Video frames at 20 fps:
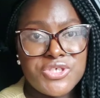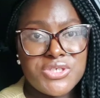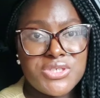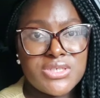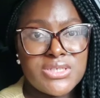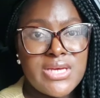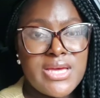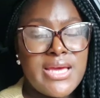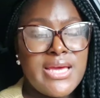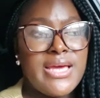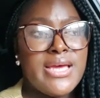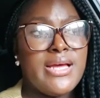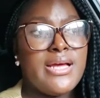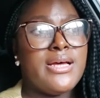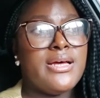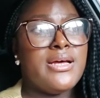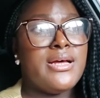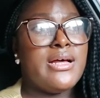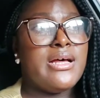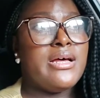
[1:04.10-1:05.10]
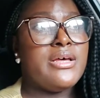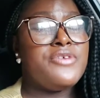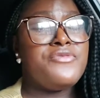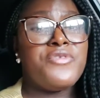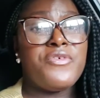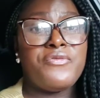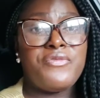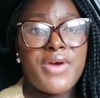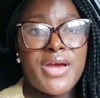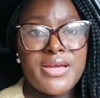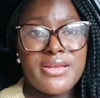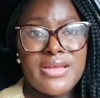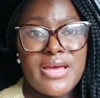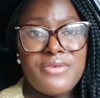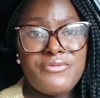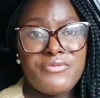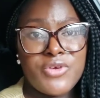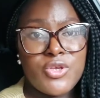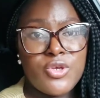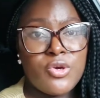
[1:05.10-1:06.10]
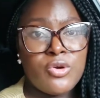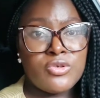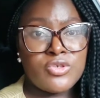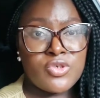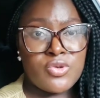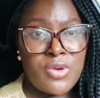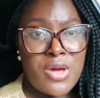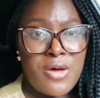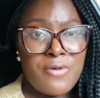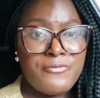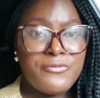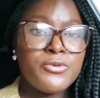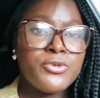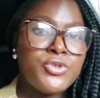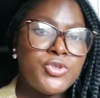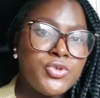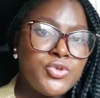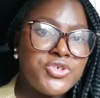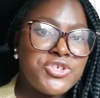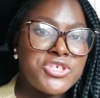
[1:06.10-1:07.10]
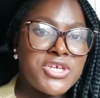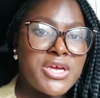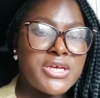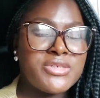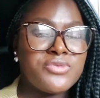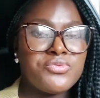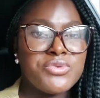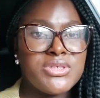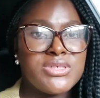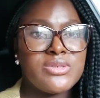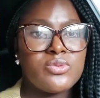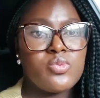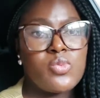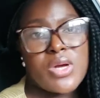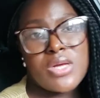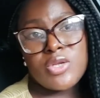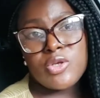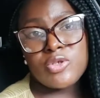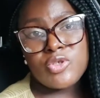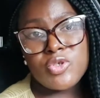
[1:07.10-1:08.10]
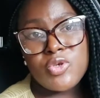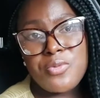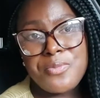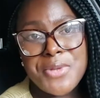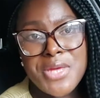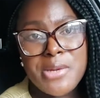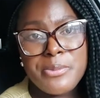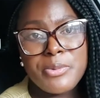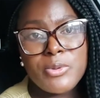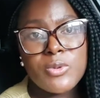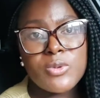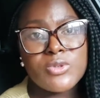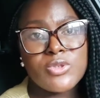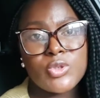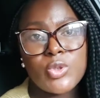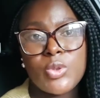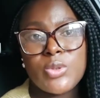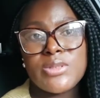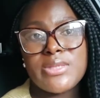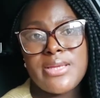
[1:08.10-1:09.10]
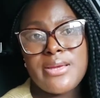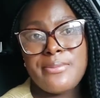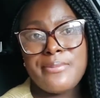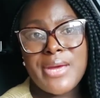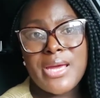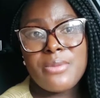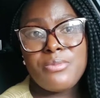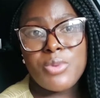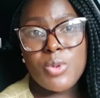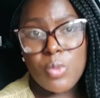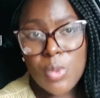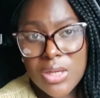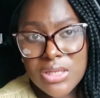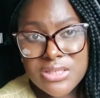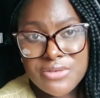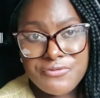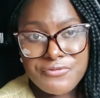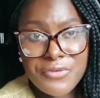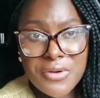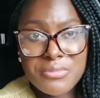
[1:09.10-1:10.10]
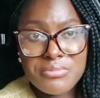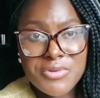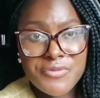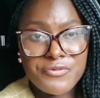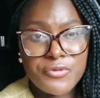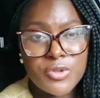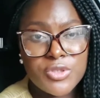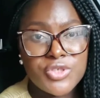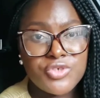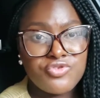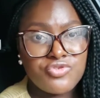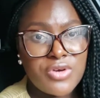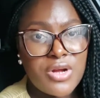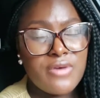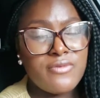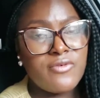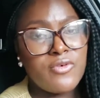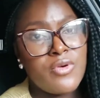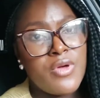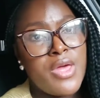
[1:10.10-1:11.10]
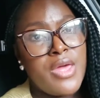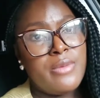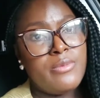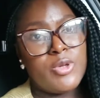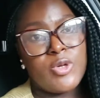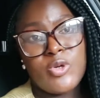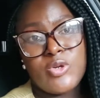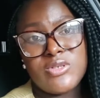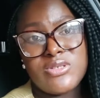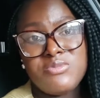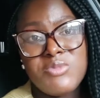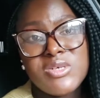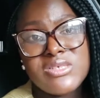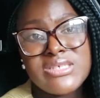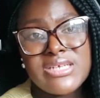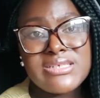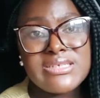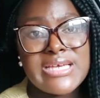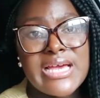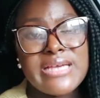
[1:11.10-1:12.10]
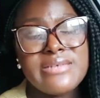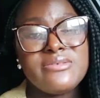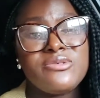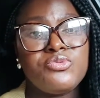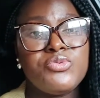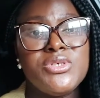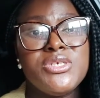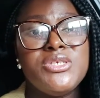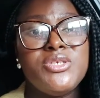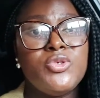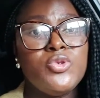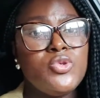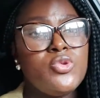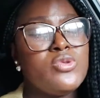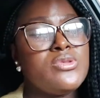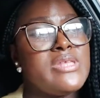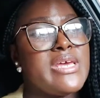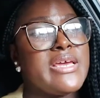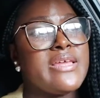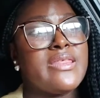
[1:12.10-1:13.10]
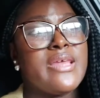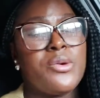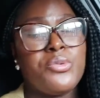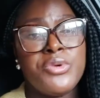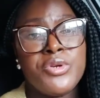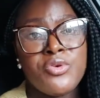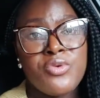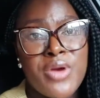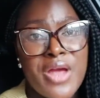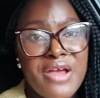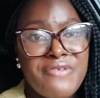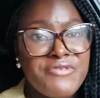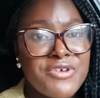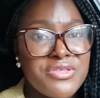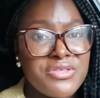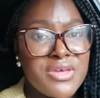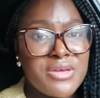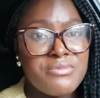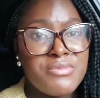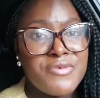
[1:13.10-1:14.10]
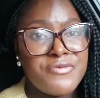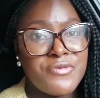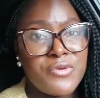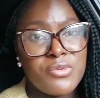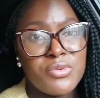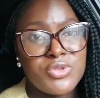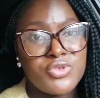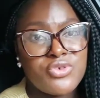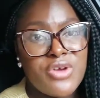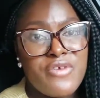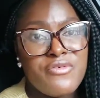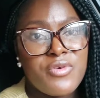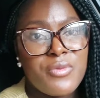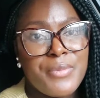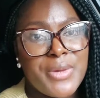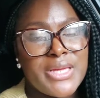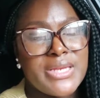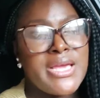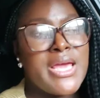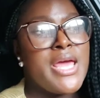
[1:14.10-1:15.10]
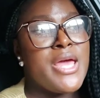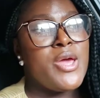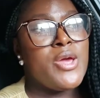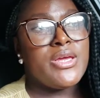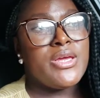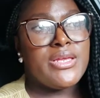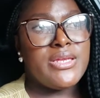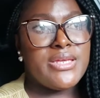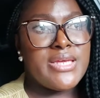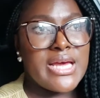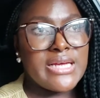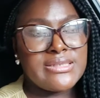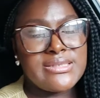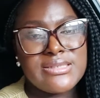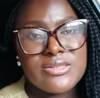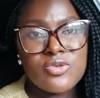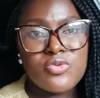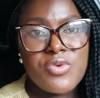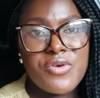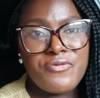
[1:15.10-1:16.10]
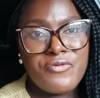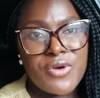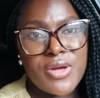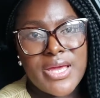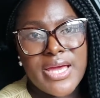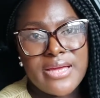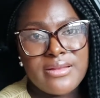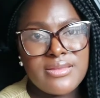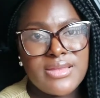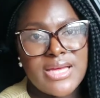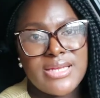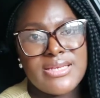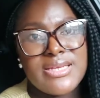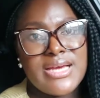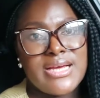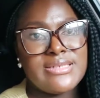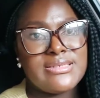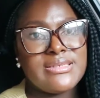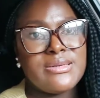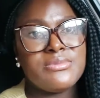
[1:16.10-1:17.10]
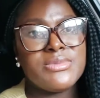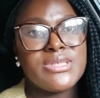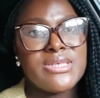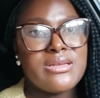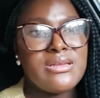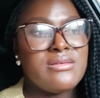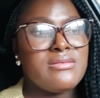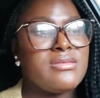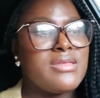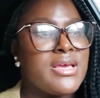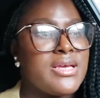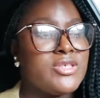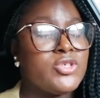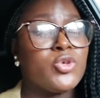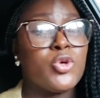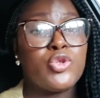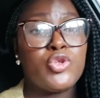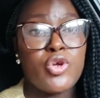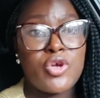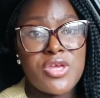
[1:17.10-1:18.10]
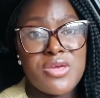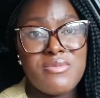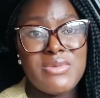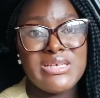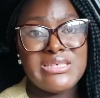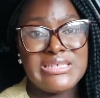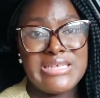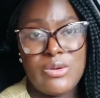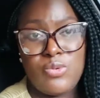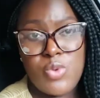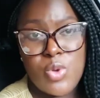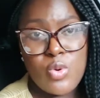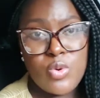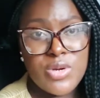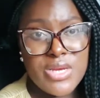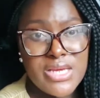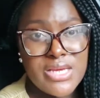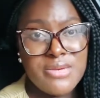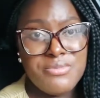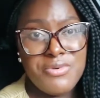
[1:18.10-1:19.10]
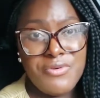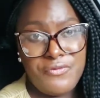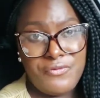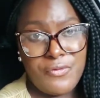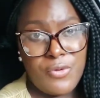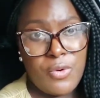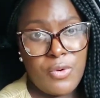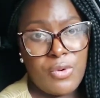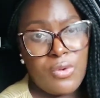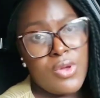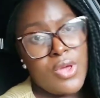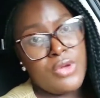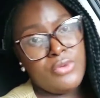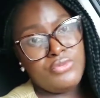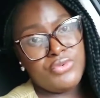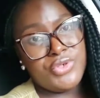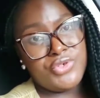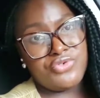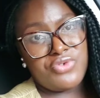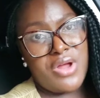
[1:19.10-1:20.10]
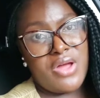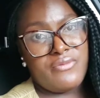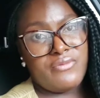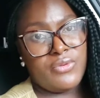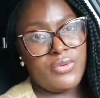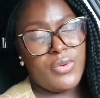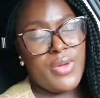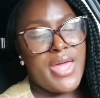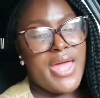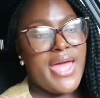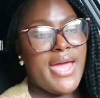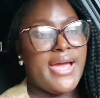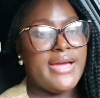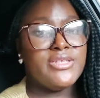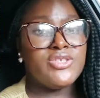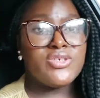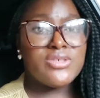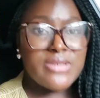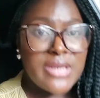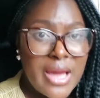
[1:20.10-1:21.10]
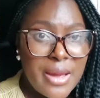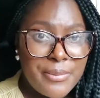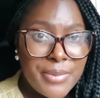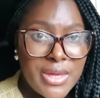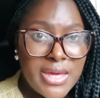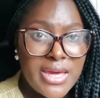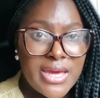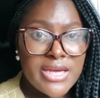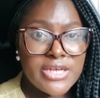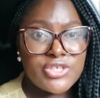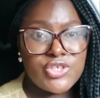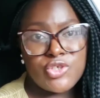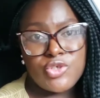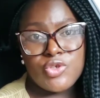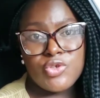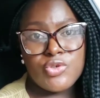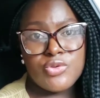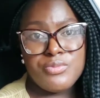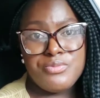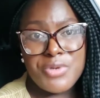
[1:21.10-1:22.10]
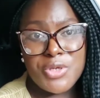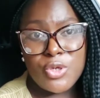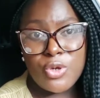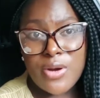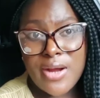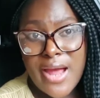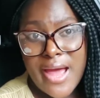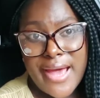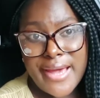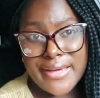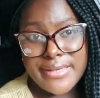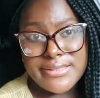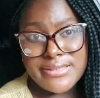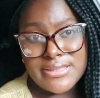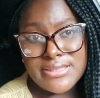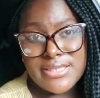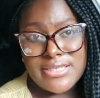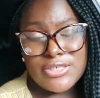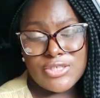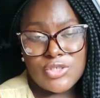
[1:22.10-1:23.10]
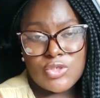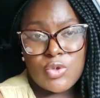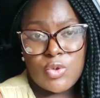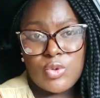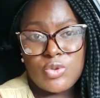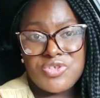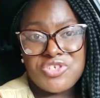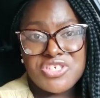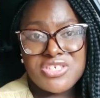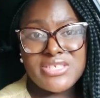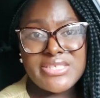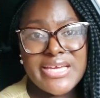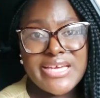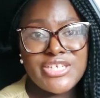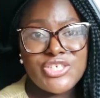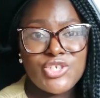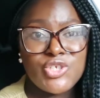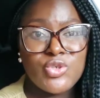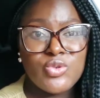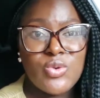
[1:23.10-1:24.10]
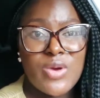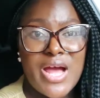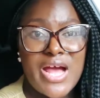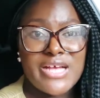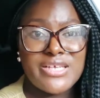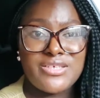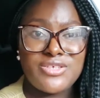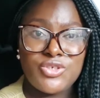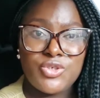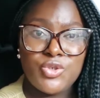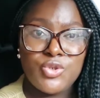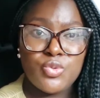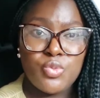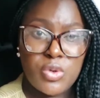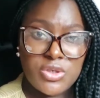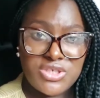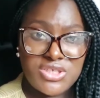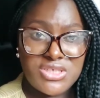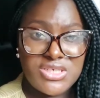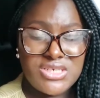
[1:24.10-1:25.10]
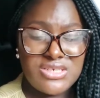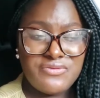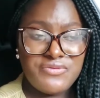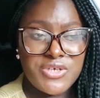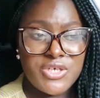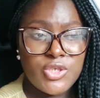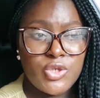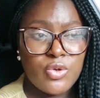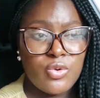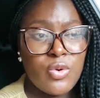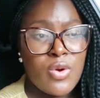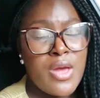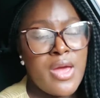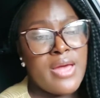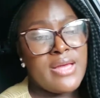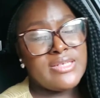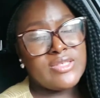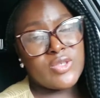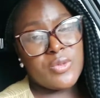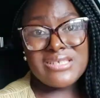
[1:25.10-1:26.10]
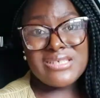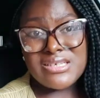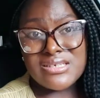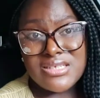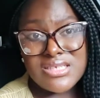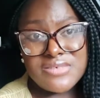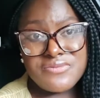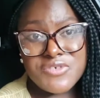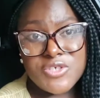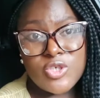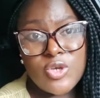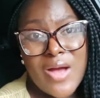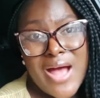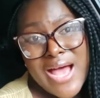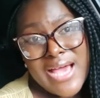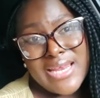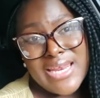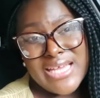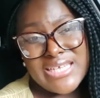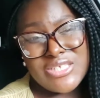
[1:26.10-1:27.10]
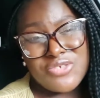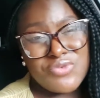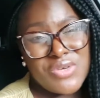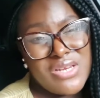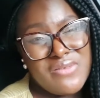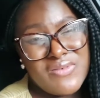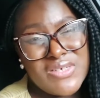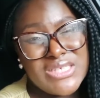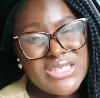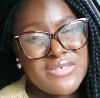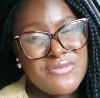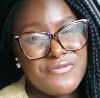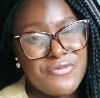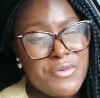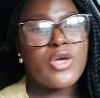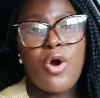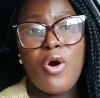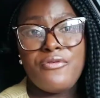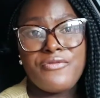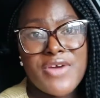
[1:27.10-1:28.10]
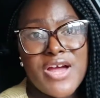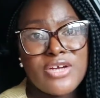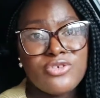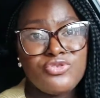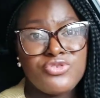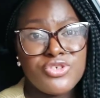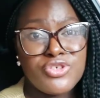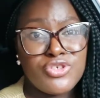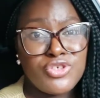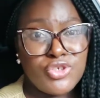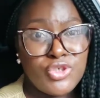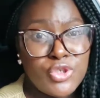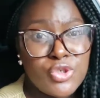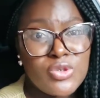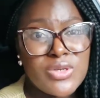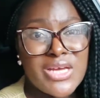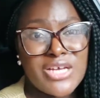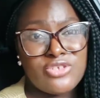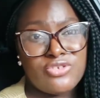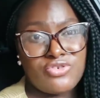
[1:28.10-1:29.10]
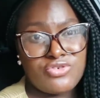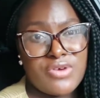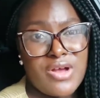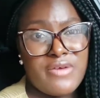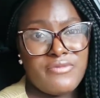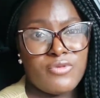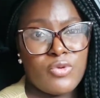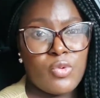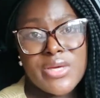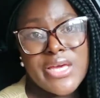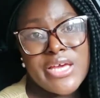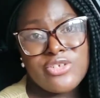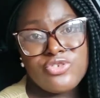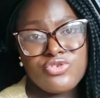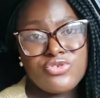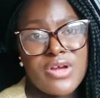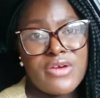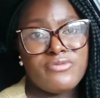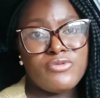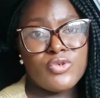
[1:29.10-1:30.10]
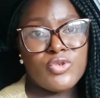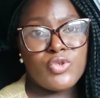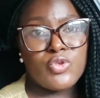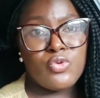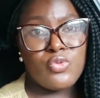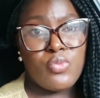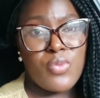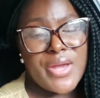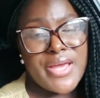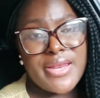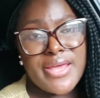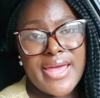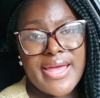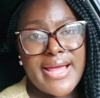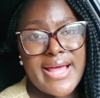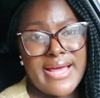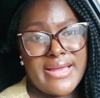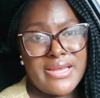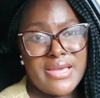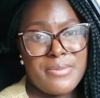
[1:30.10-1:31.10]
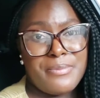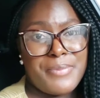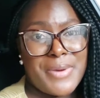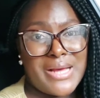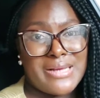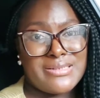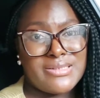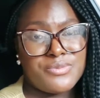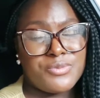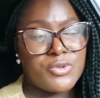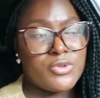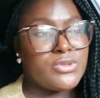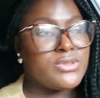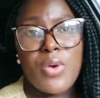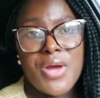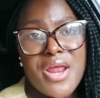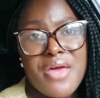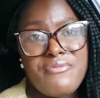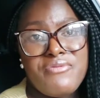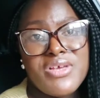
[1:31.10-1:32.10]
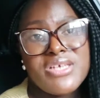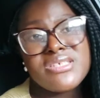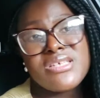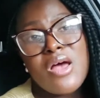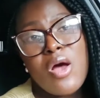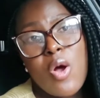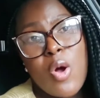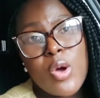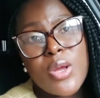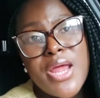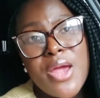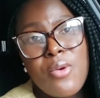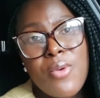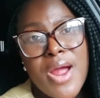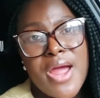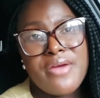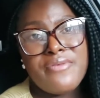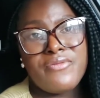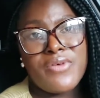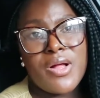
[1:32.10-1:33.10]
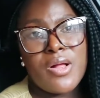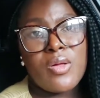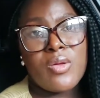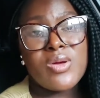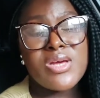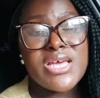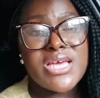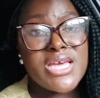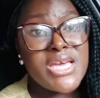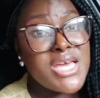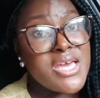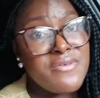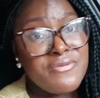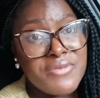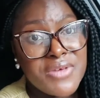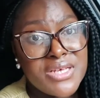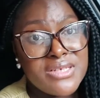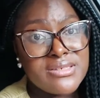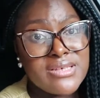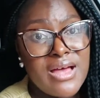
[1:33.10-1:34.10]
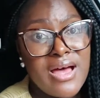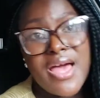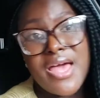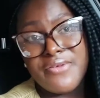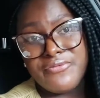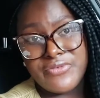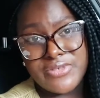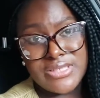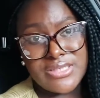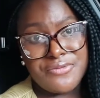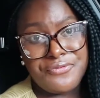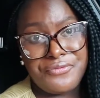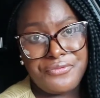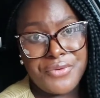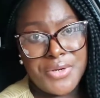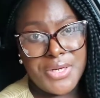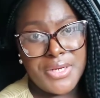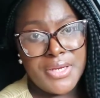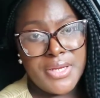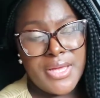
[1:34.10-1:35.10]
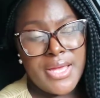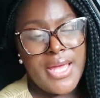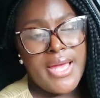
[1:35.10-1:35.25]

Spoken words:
it. If you find that video also helpful, do share it with one or two people so they might be well informed before they travel. Because most of the times we do think that we know everything before we travel, but yet still we forget that there are some certain things or documents that we will need before we travel. And today I'm here to be your guide. So just stay tuned as you watch this video. So basically this video highlights relevant information of countries you can travel. You can travel to with a Ghanaian passport, with a visa on arrival, e-visa, and visa-free.